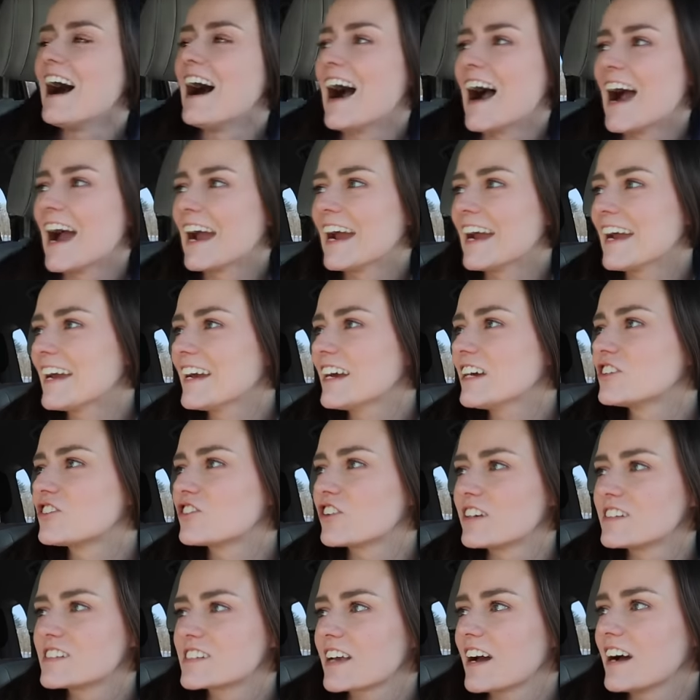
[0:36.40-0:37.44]
I
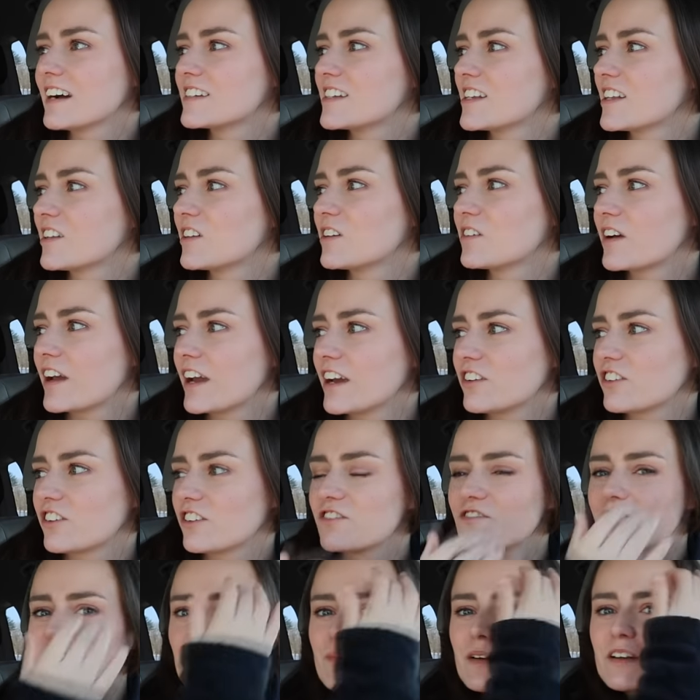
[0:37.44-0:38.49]
just got to the
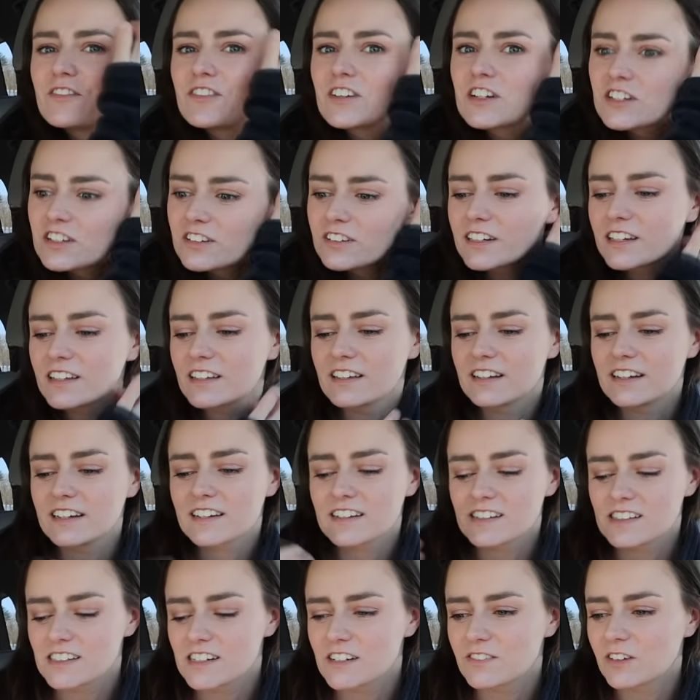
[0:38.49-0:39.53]
location for my fertility
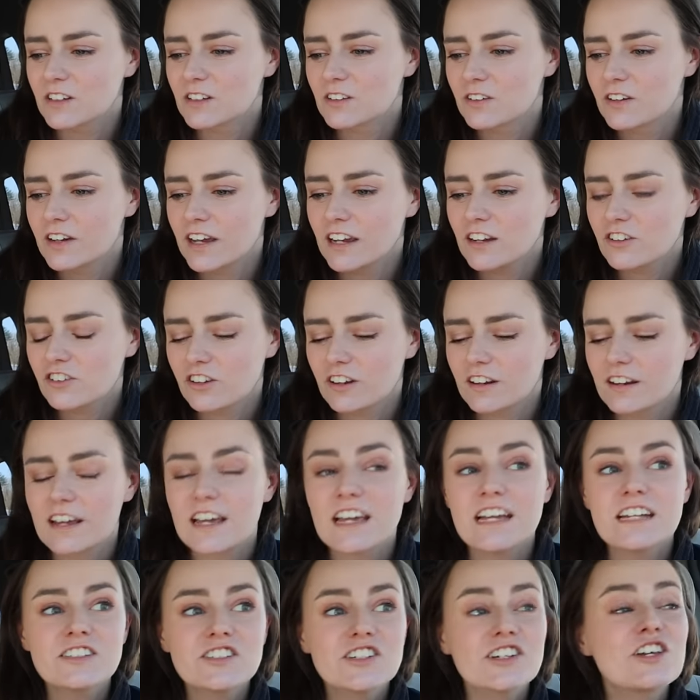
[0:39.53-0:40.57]
clinic. It's a different location.
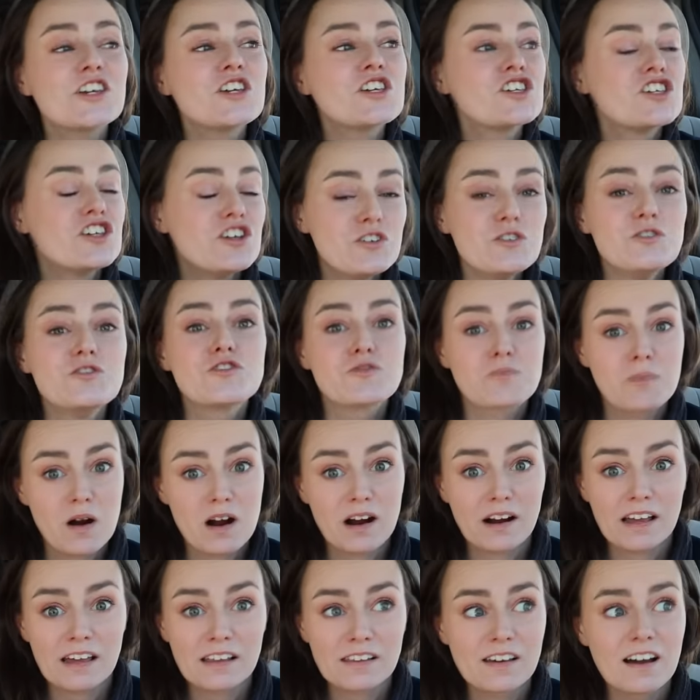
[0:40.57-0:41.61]
It's a huge
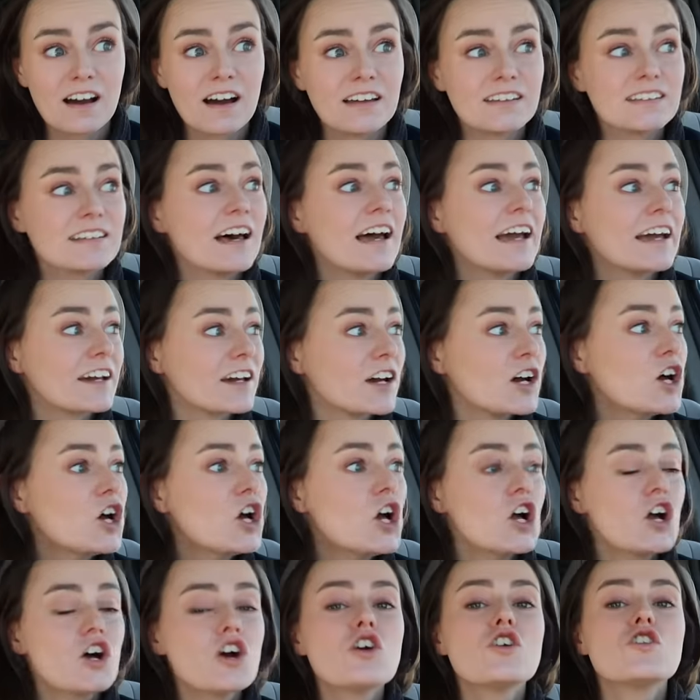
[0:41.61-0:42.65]
parking lot, like
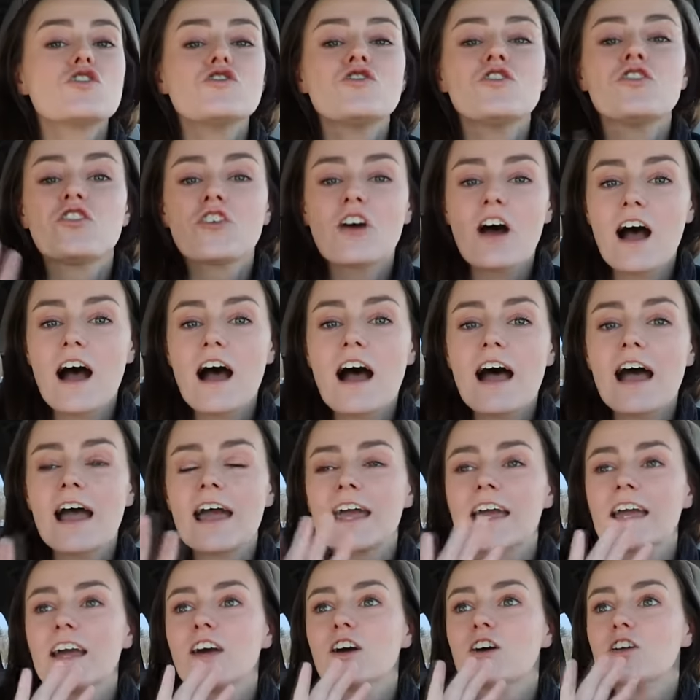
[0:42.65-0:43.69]

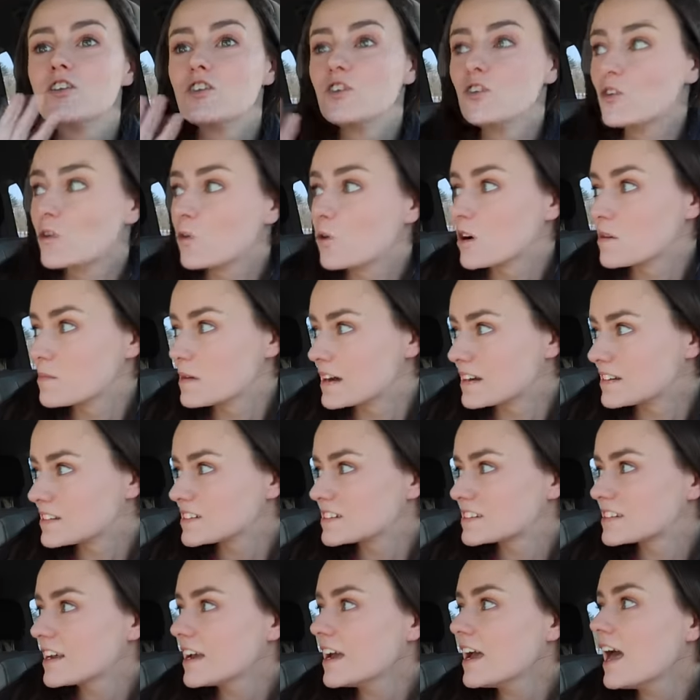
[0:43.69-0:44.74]

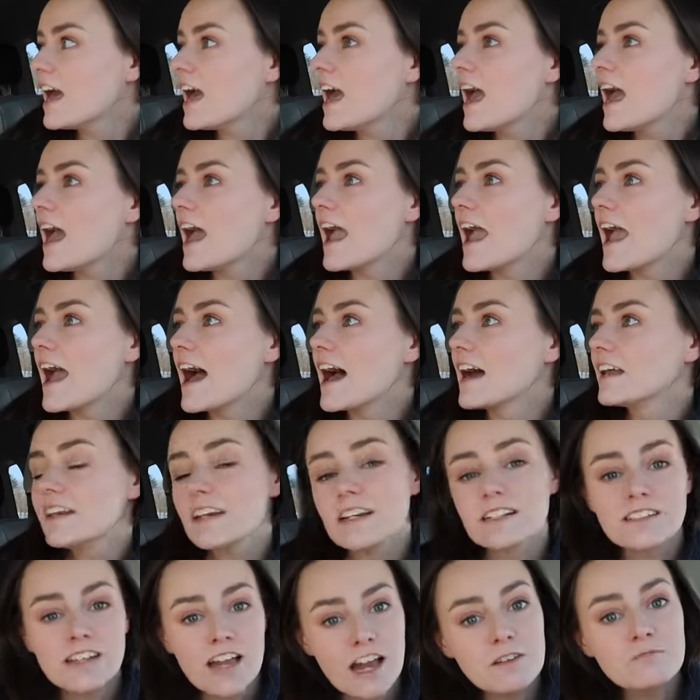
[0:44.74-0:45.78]
ginormous. And
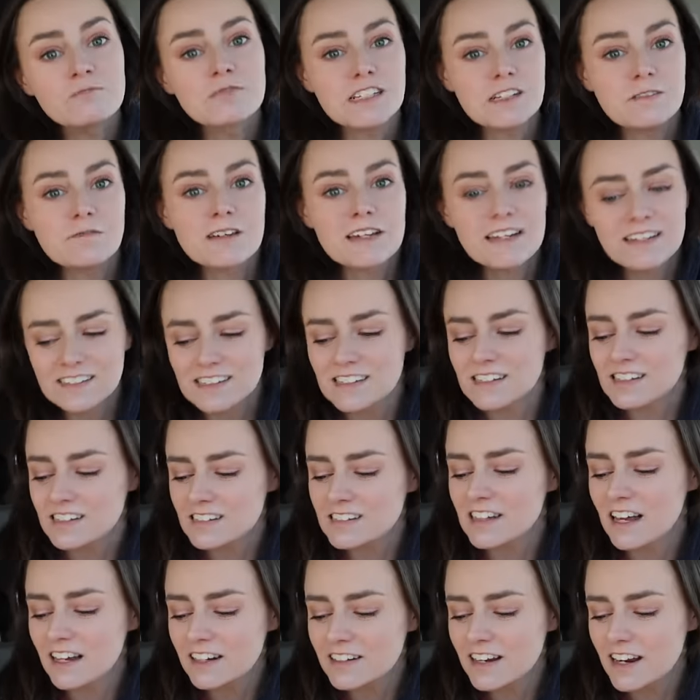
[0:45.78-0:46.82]
it's empty because it's
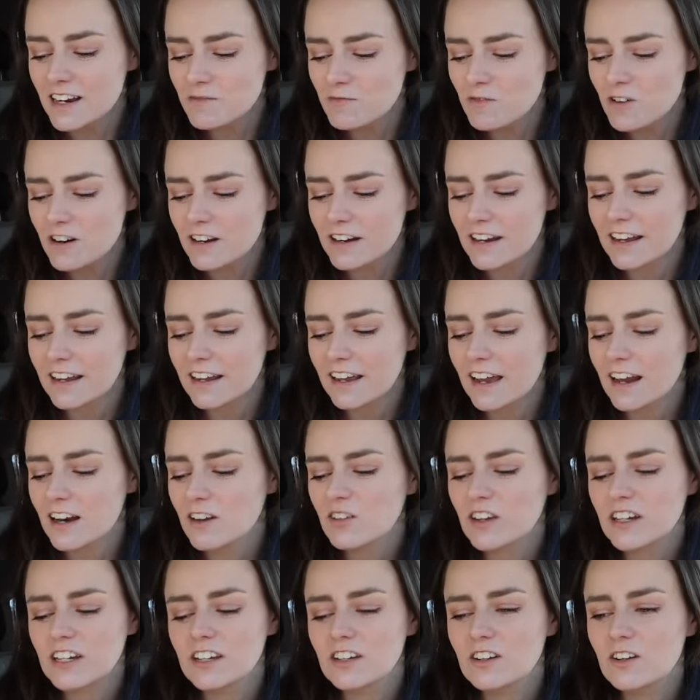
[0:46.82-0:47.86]
Sunday morning. And
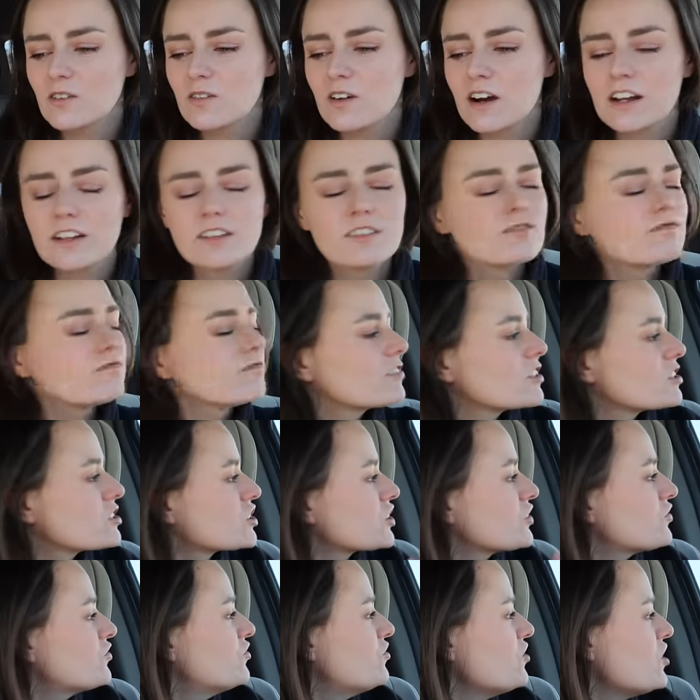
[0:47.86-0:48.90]
I'm like, you know what? There's
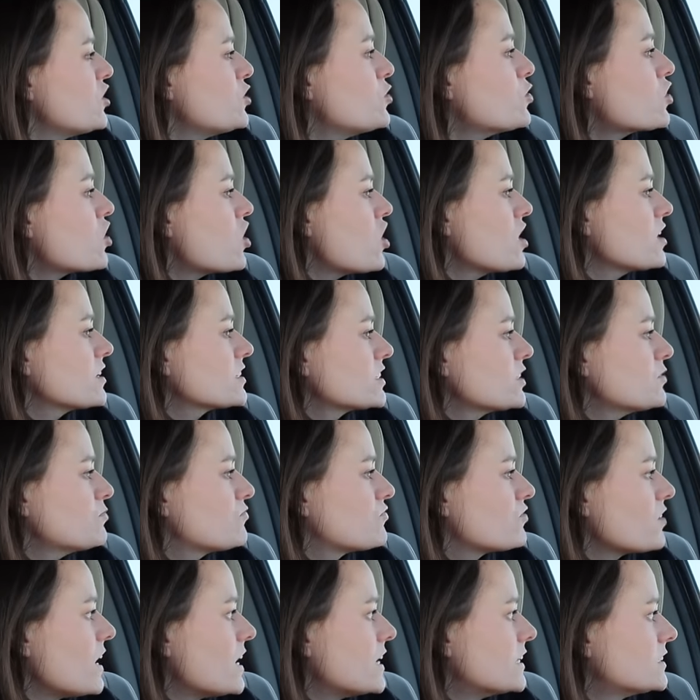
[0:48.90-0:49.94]
a few cars up
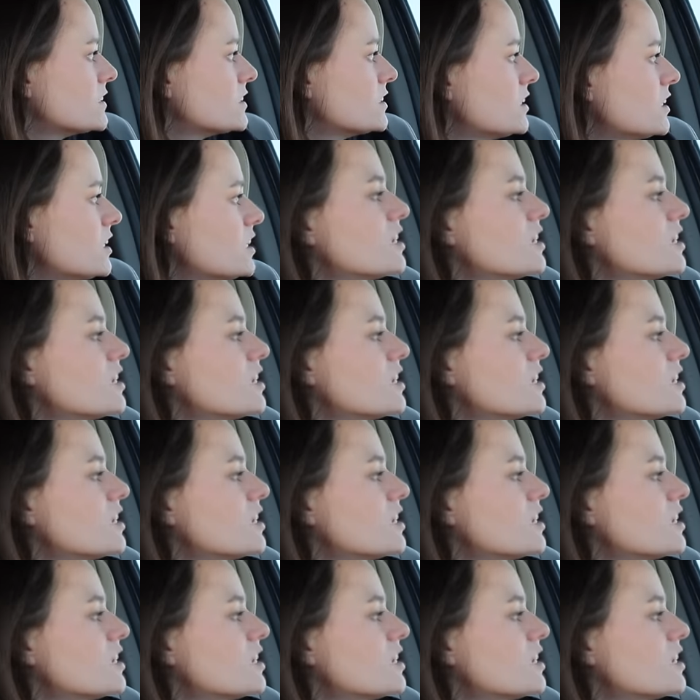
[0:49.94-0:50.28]
front.